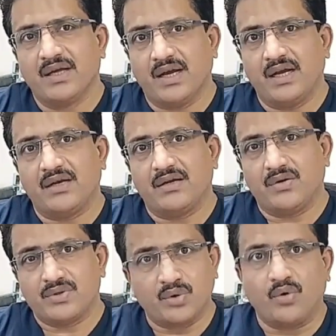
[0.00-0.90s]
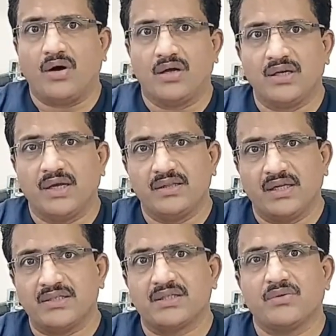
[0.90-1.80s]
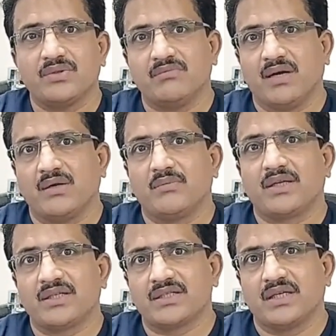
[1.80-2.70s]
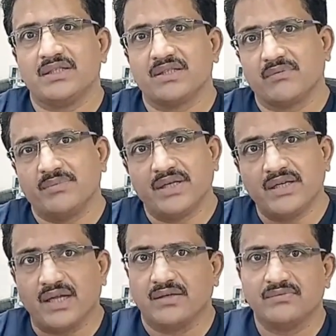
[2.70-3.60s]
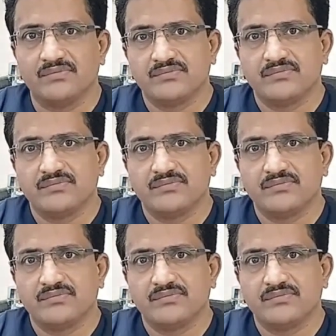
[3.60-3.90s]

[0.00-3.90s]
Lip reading: and so on, and that is how the manometry studies are being done.